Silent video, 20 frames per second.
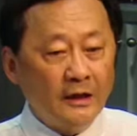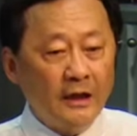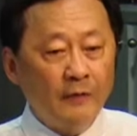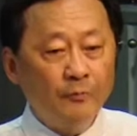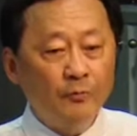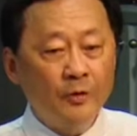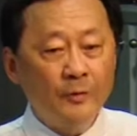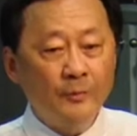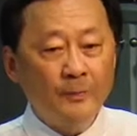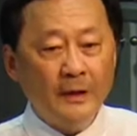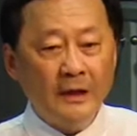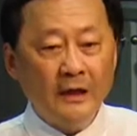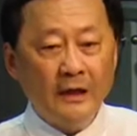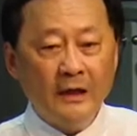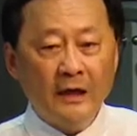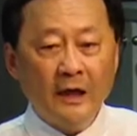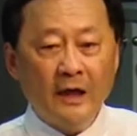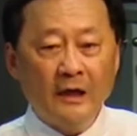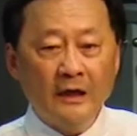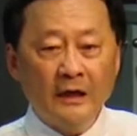it would
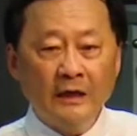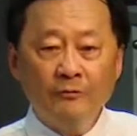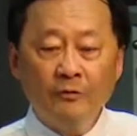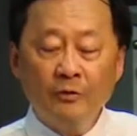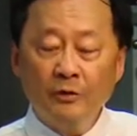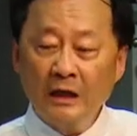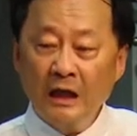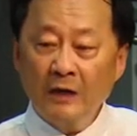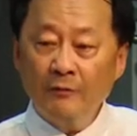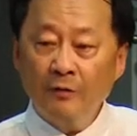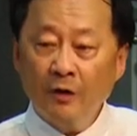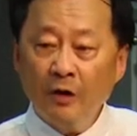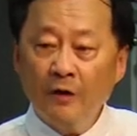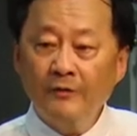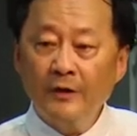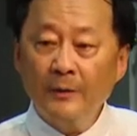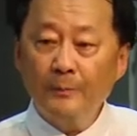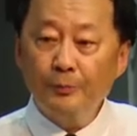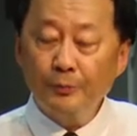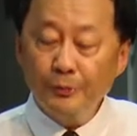
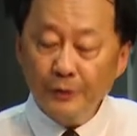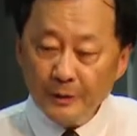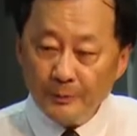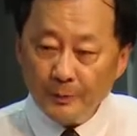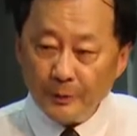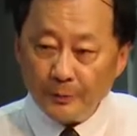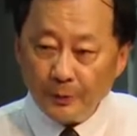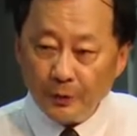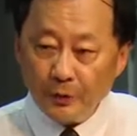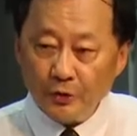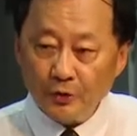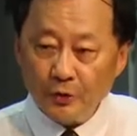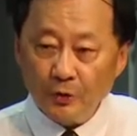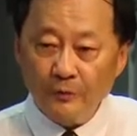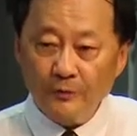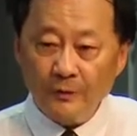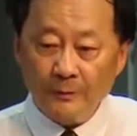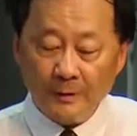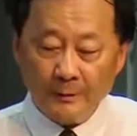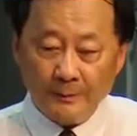involve a pre-proposal
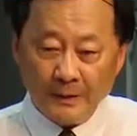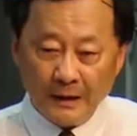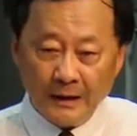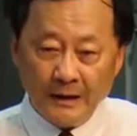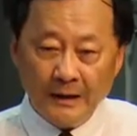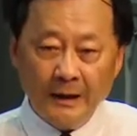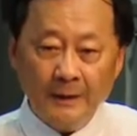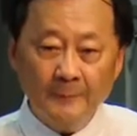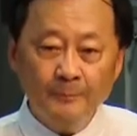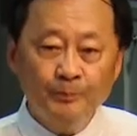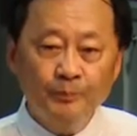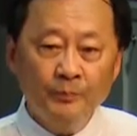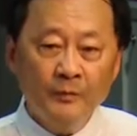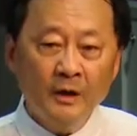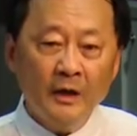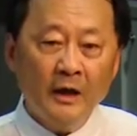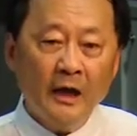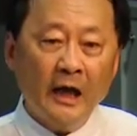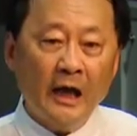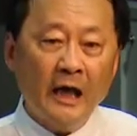from the beginning.
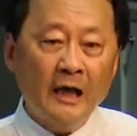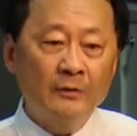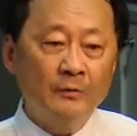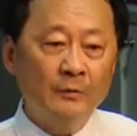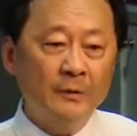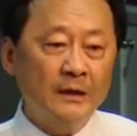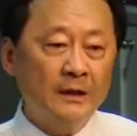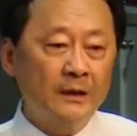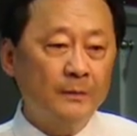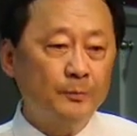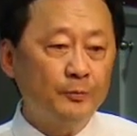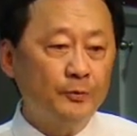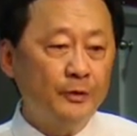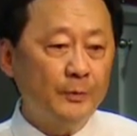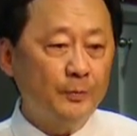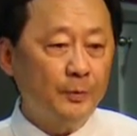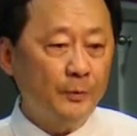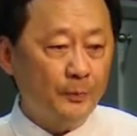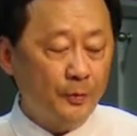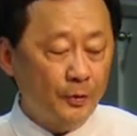And with the
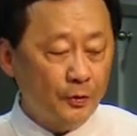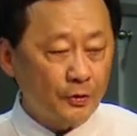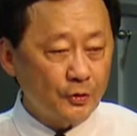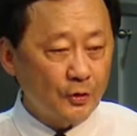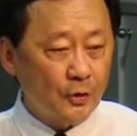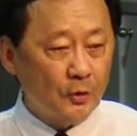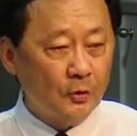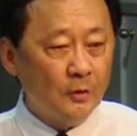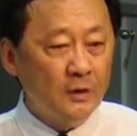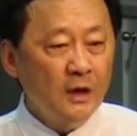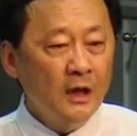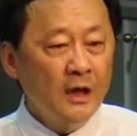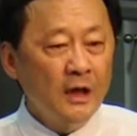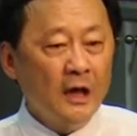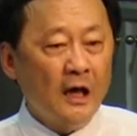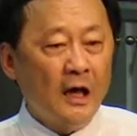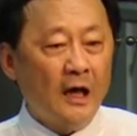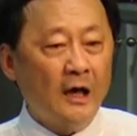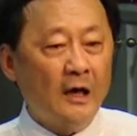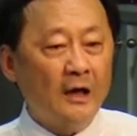pre-proposal
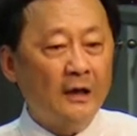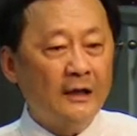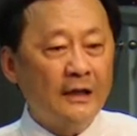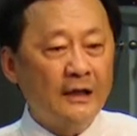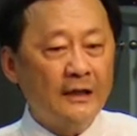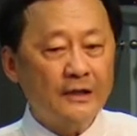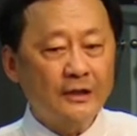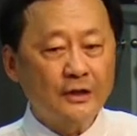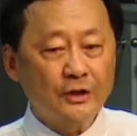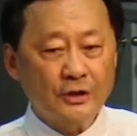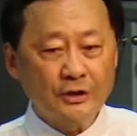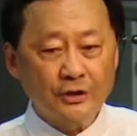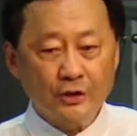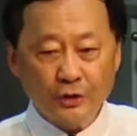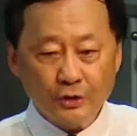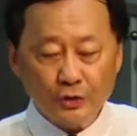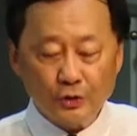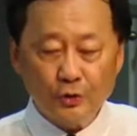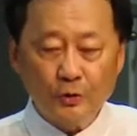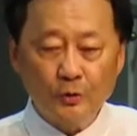is
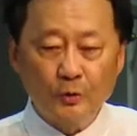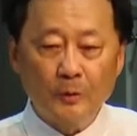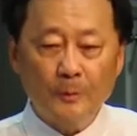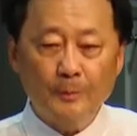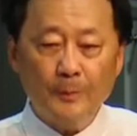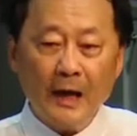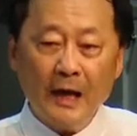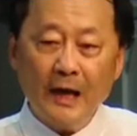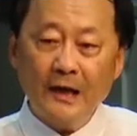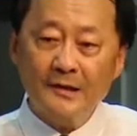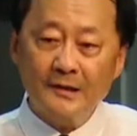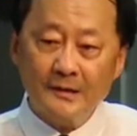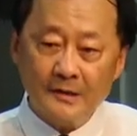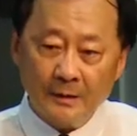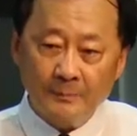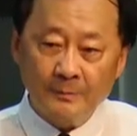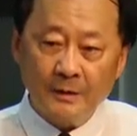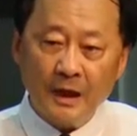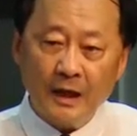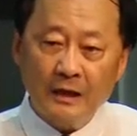just to pass
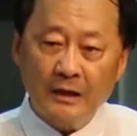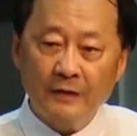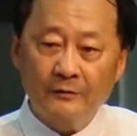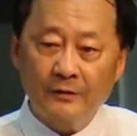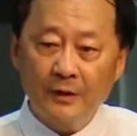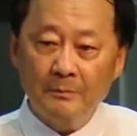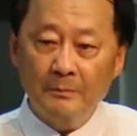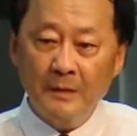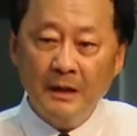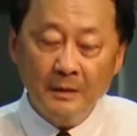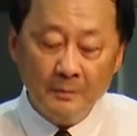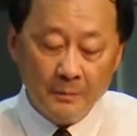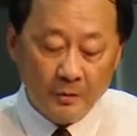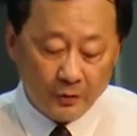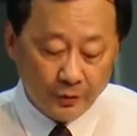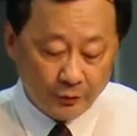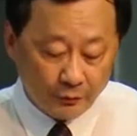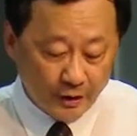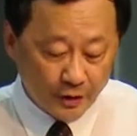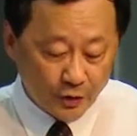some kind of a
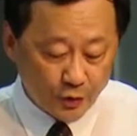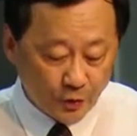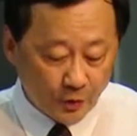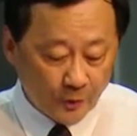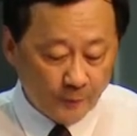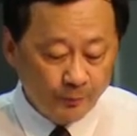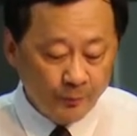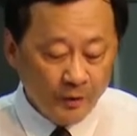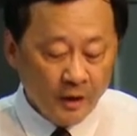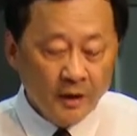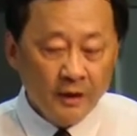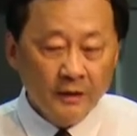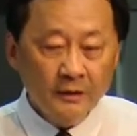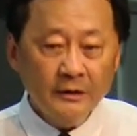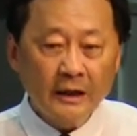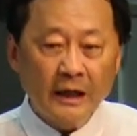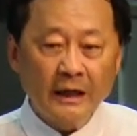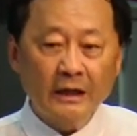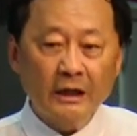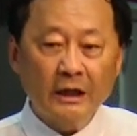minimal threshold.
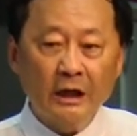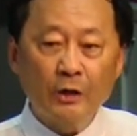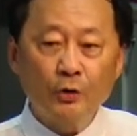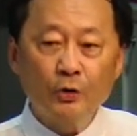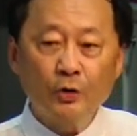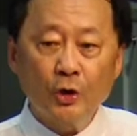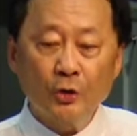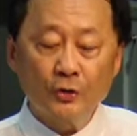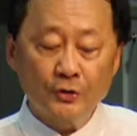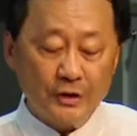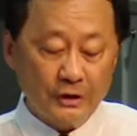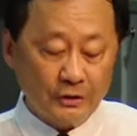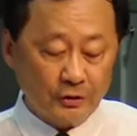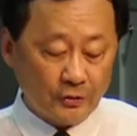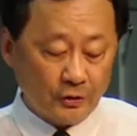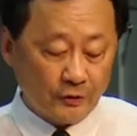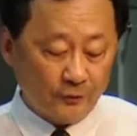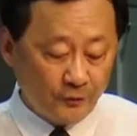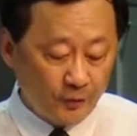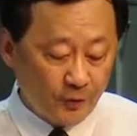Then it goes into
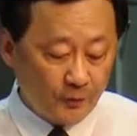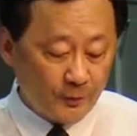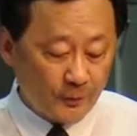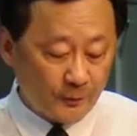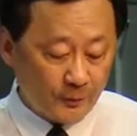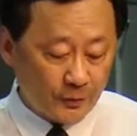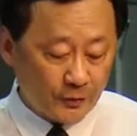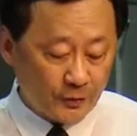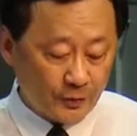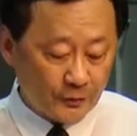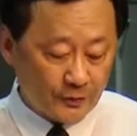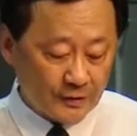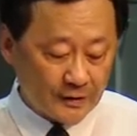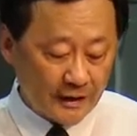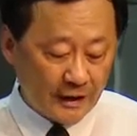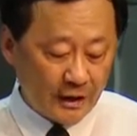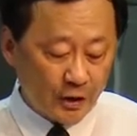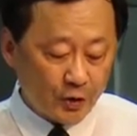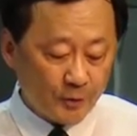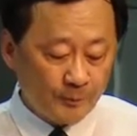the full proposal
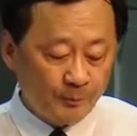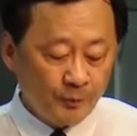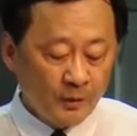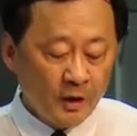stage.